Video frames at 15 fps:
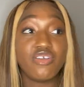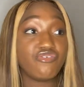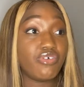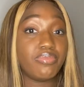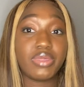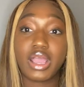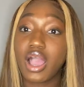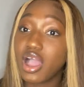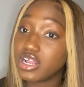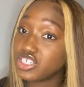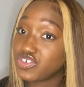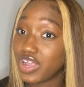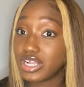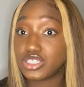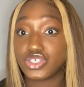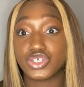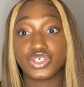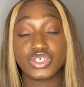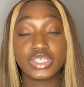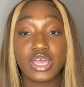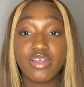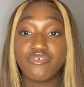from the
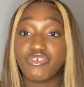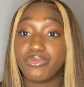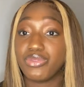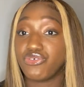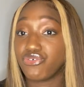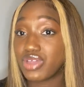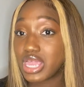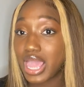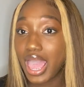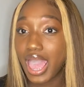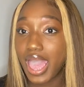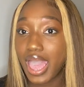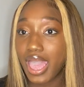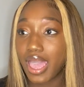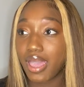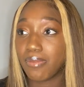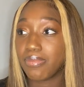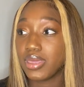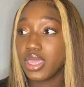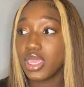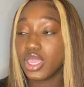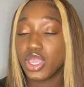contractors, from the rehab,
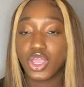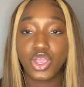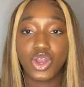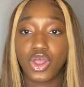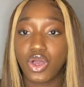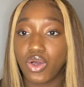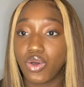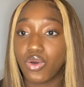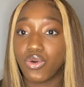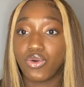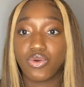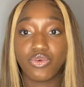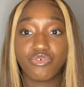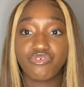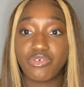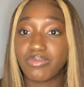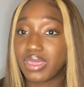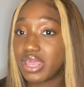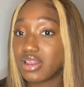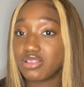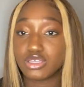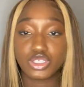you know, from
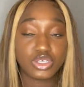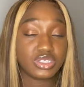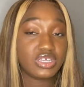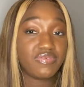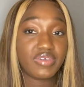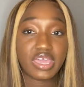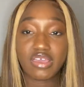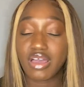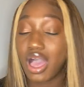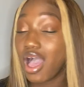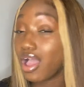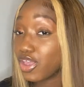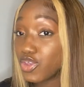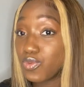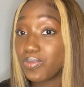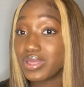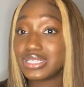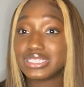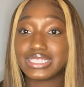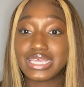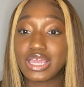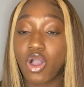getting the certificate of
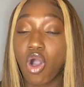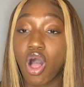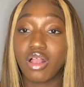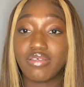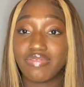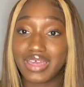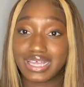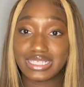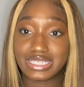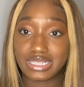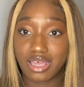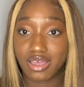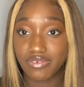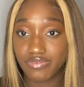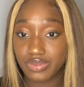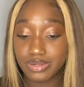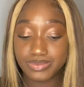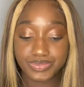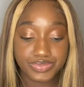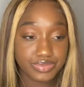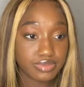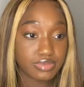occupancy, all of that stuff.
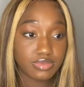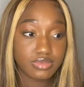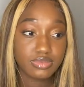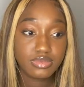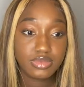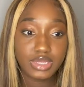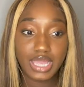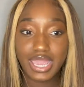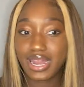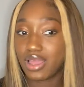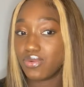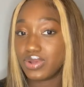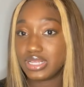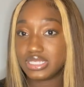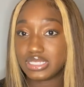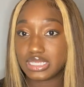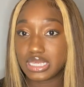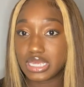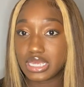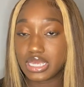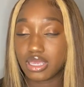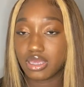And I want to
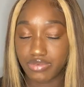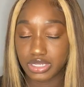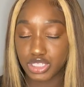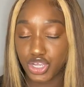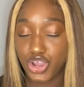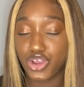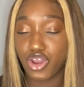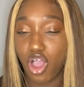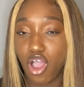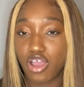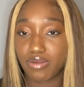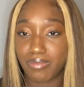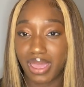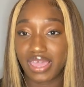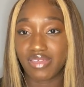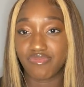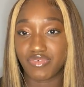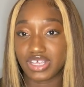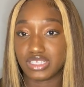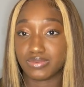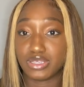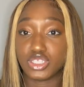see return on my
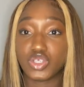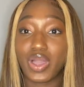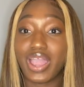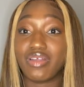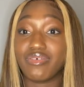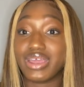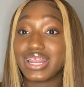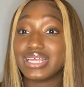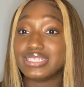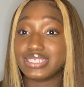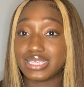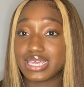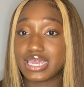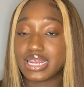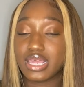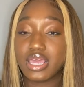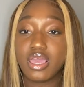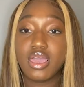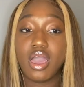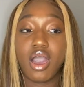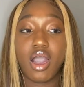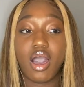investment. So I already did
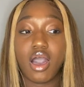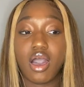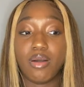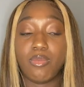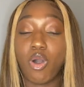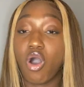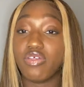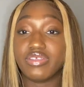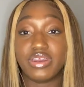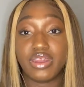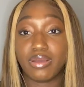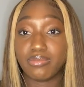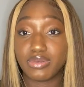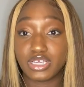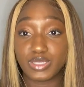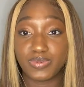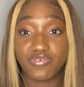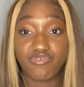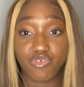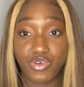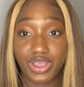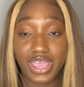all the numbers
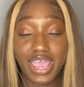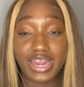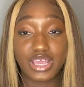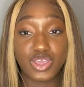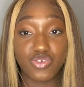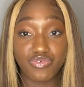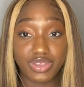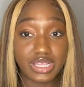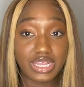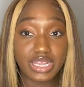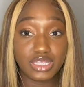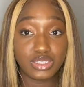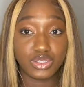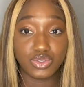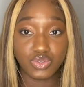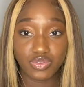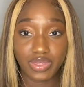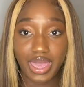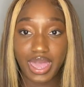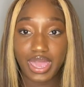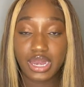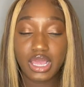beforehand, and you really need to do
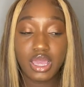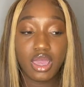that.